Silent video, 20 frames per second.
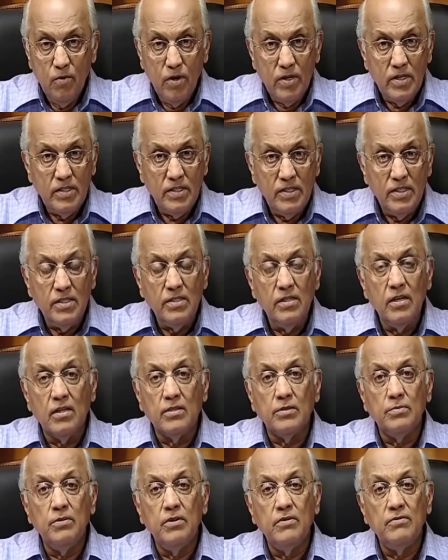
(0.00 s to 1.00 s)
What is this
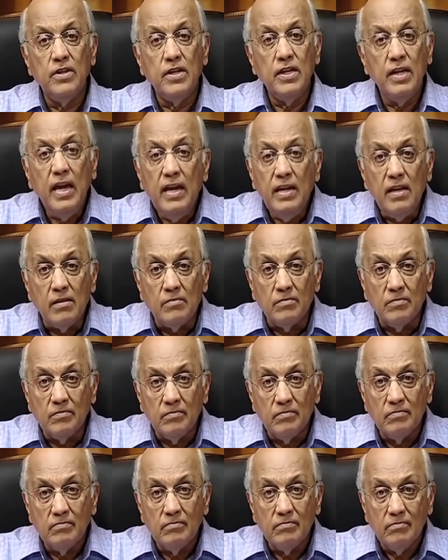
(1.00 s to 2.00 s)
gospel of the kingdom?
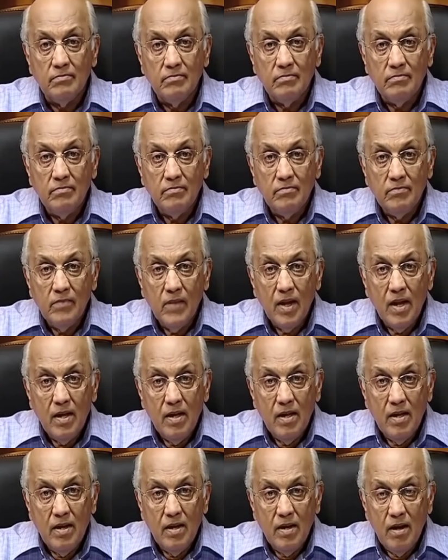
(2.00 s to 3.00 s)

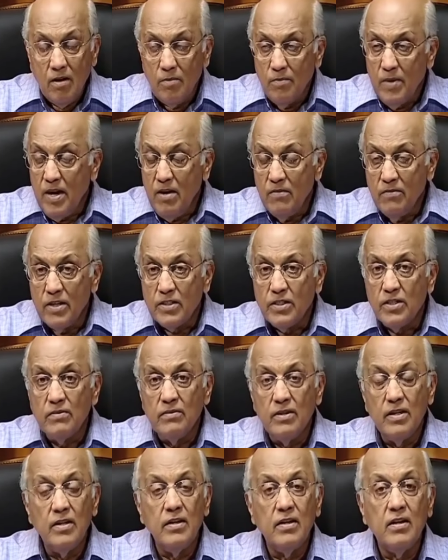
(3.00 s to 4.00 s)
Now, many of us
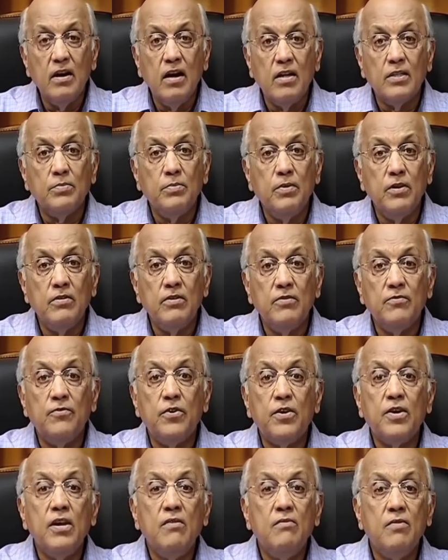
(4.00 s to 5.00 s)
have heard a gospel of the
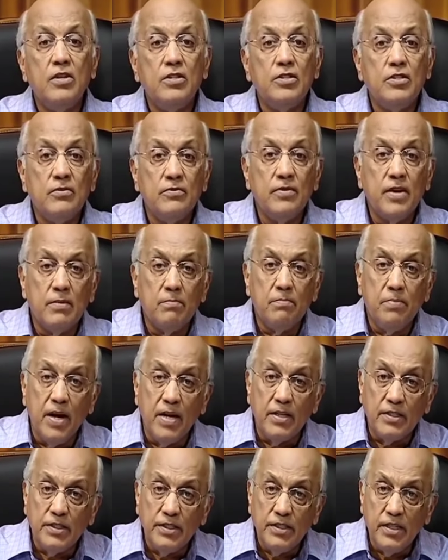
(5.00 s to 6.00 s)
forgiveness of our
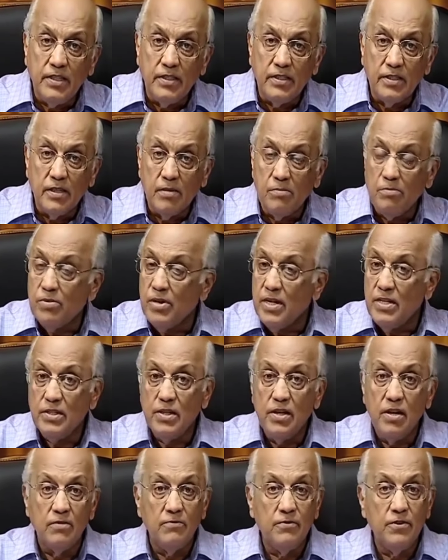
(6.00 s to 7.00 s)
past sins, and
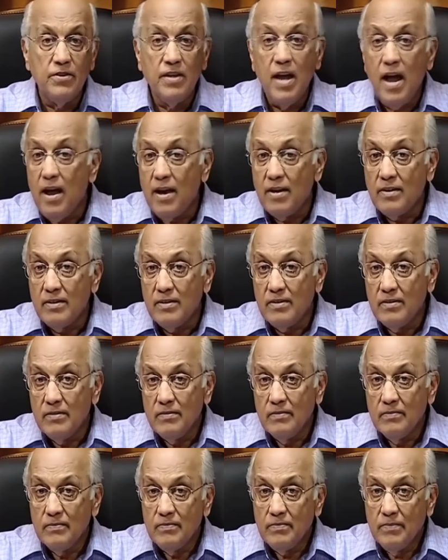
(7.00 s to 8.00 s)
praise God for that.
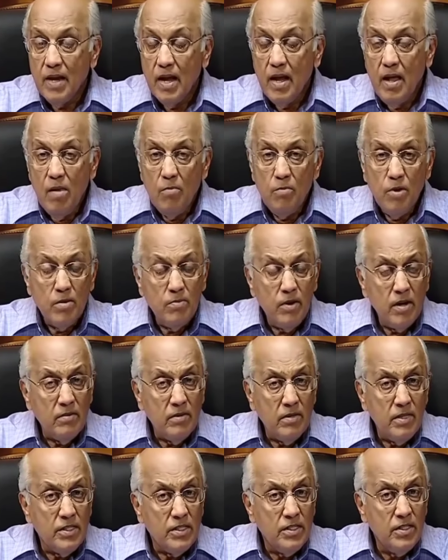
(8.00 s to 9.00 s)
What
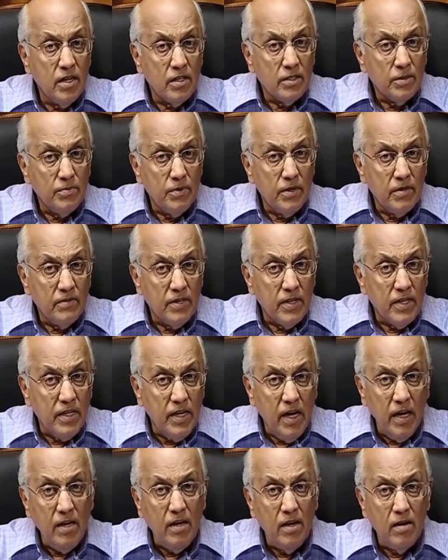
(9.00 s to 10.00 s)
about this gospel of the
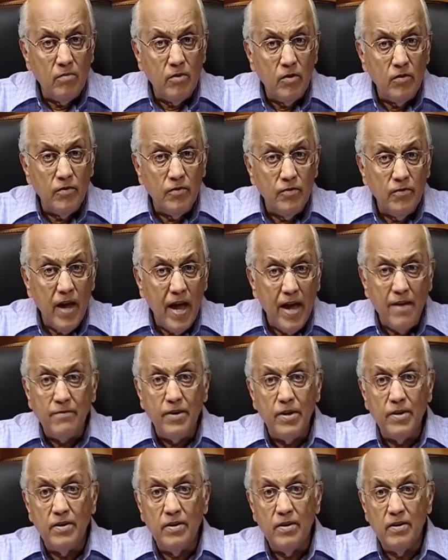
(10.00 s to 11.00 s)
kingdom of
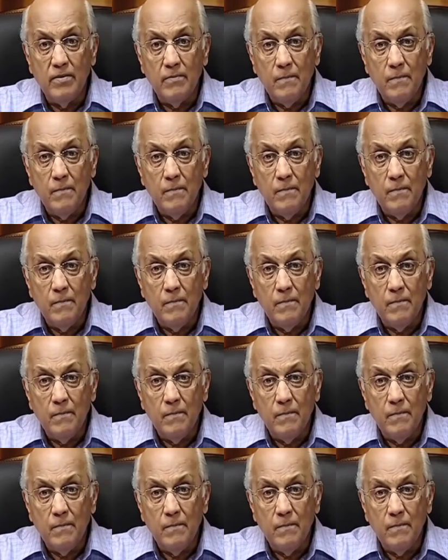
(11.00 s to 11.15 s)
heaven,